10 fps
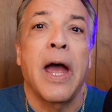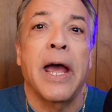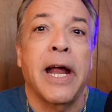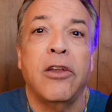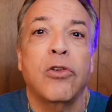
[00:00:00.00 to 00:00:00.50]

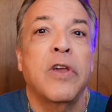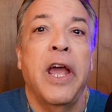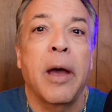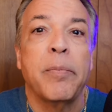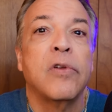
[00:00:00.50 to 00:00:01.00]
And I just
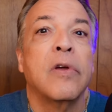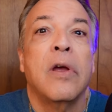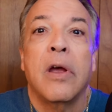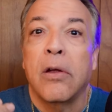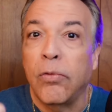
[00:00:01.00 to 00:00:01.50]
kept,
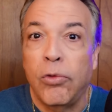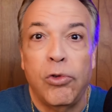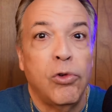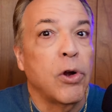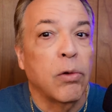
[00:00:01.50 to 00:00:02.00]

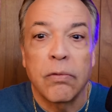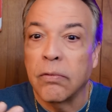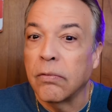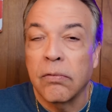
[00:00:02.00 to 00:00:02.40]
you know,